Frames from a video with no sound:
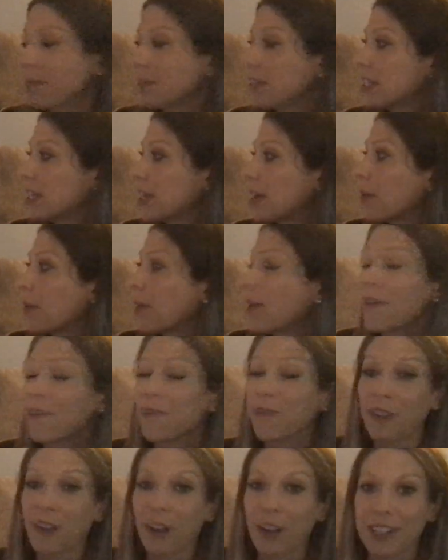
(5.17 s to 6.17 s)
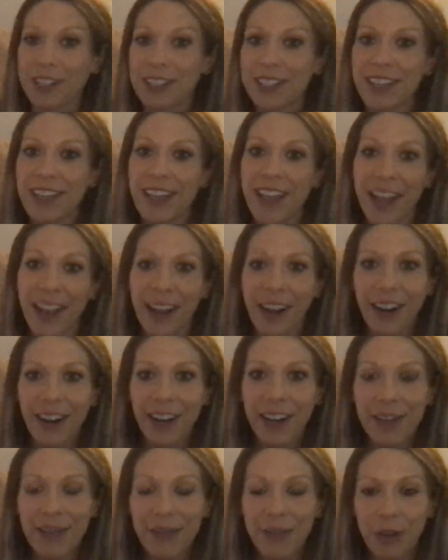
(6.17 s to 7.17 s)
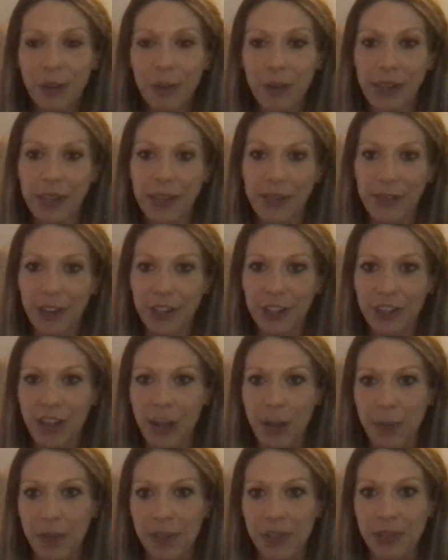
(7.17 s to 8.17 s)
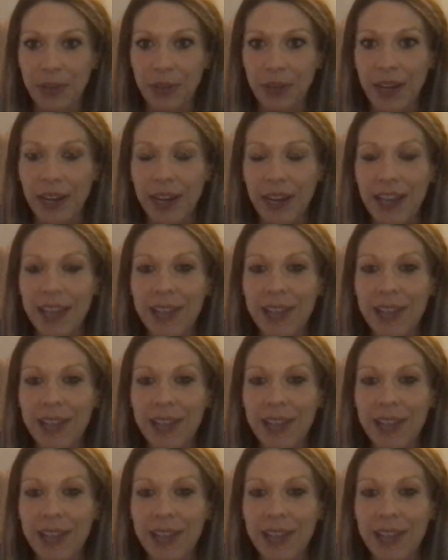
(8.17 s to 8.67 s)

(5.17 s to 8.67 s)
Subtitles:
So first, area formula for a trapezoid